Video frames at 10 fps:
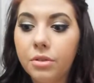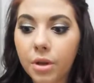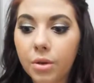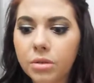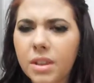
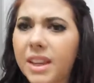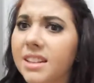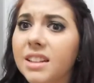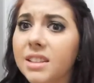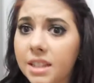Those, I think
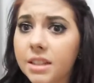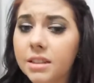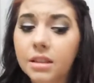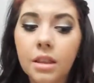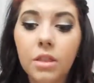I said
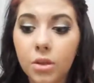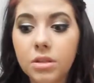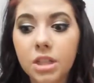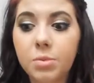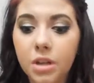6. Those
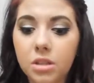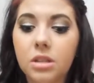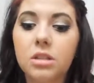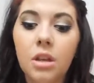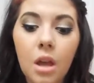6
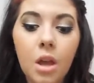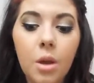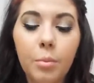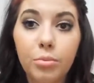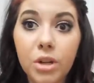
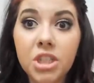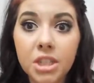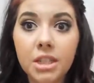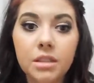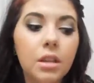
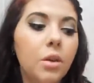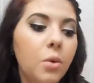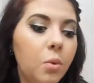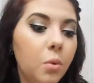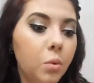brushes
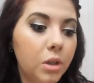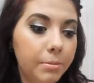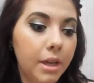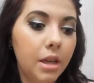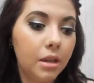would
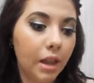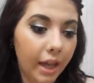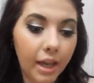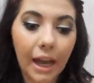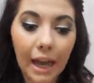be
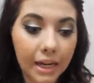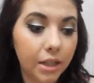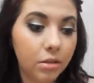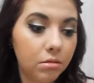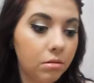like
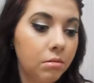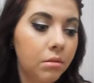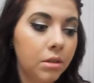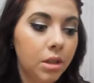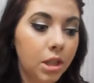ideal.
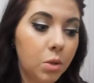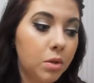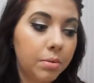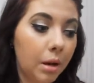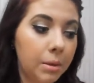You
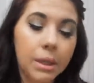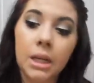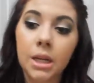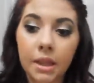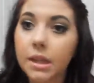would probably
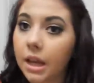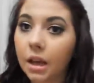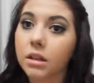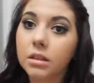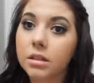need nothing
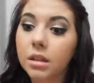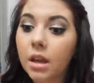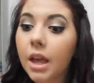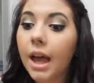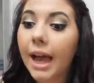else.
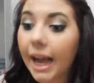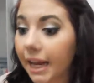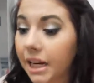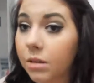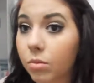
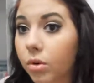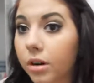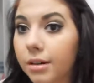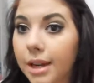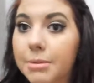I need
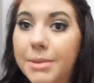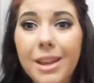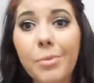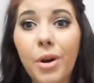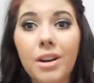more. I'm a
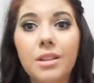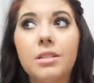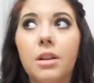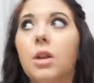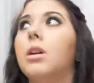makeup artist,
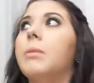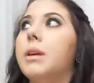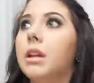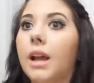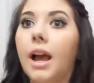so I
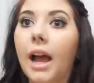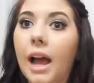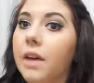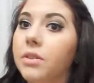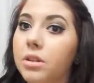mean, I
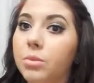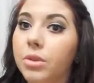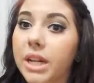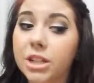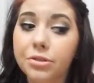have to do
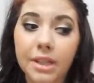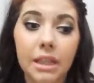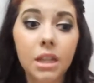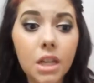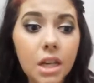more
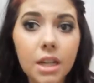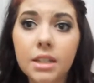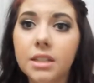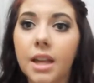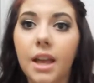intricate
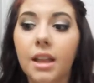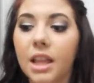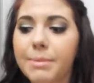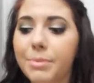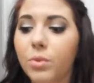looks, and a
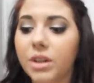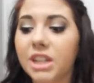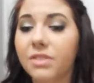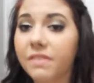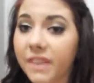lot of people want
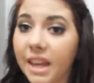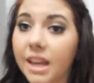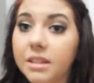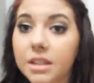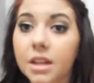different
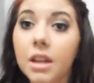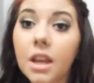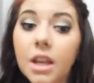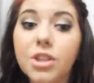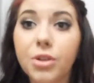things, and
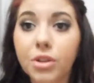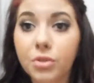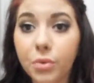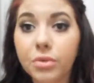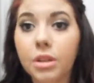certain
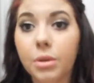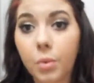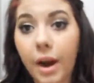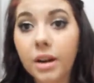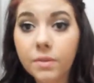tools are
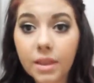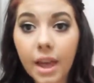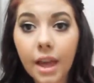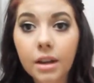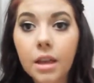required for
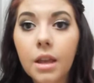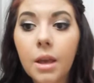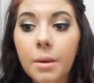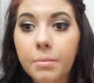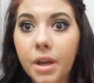that.
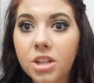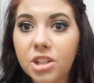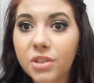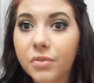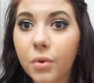But
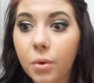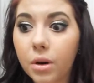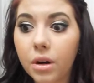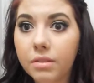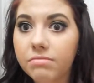just
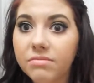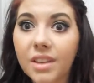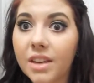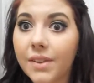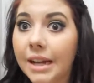for,
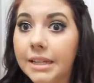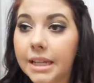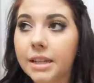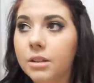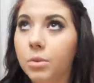if I
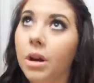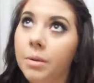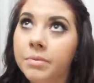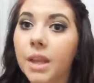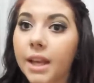didn't,
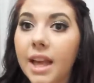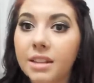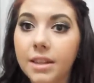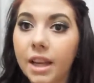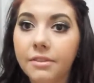well, I
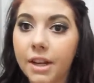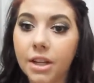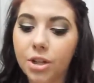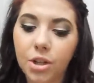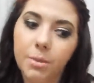can't say if I
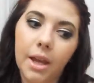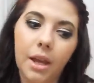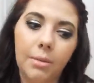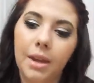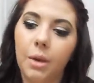didn't do
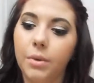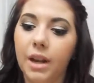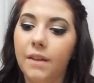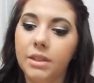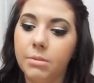makeup that I
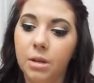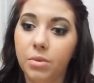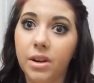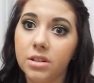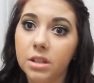wouldn't have as many
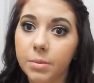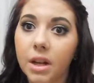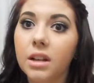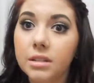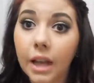brushes,
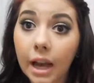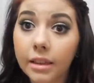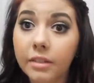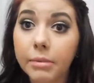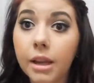because I
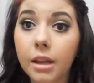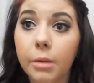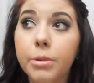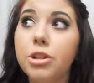love makeup.